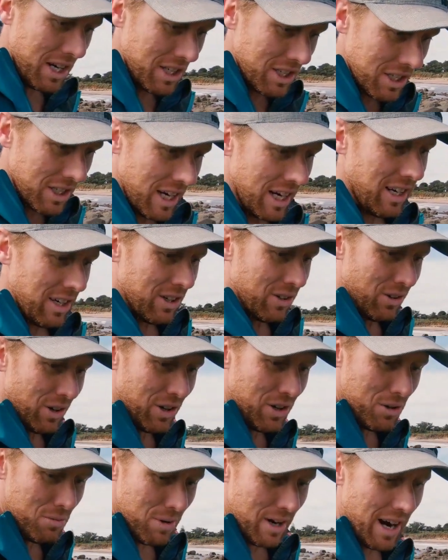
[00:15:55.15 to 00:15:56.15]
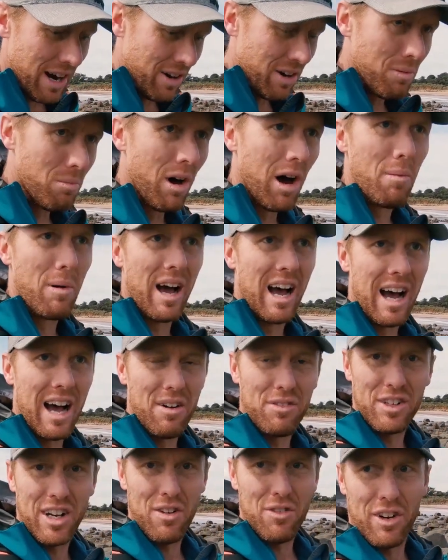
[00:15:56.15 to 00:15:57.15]
instinct or human error on my
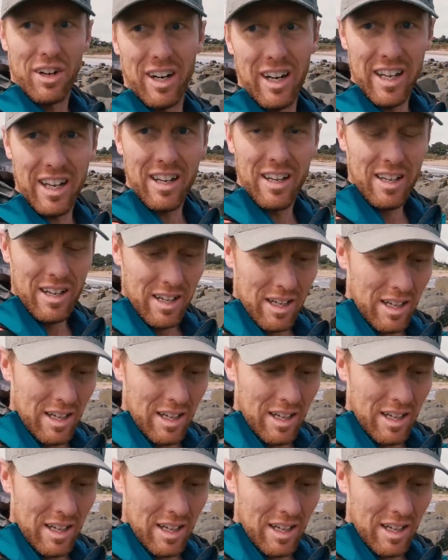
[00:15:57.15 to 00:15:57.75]
behalf, definitely,